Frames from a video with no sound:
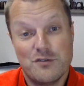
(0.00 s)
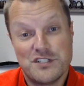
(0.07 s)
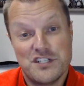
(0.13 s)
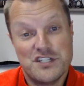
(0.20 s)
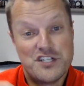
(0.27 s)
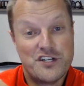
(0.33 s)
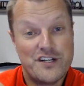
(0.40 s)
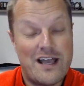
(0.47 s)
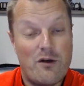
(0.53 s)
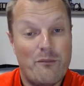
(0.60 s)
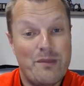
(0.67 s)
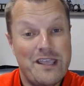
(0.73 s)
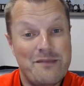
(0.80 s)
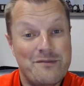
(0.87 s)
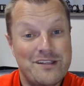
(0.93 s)
which is your down
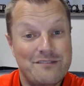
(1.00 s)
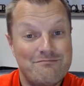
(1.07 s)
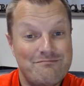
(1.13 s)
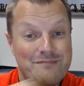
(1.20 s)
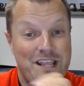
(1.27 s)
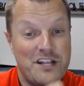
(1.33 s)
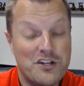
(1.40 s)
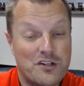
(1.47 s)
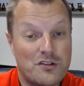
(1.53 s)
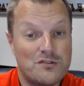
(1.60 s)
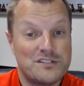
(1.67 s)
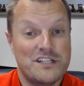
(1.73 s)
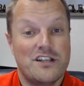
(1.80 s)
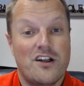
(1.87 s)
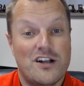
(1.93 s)
payment and your
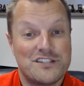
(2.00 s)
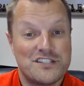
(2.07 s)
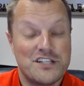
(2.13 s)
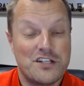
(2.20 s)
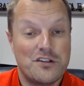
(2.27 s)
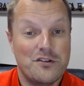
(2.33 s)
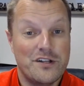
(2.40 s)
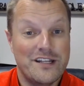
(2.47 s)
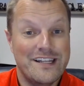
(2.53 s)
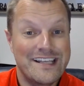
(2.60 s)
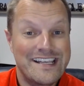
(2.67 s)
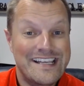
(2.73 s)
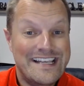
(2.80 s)
closing costs included.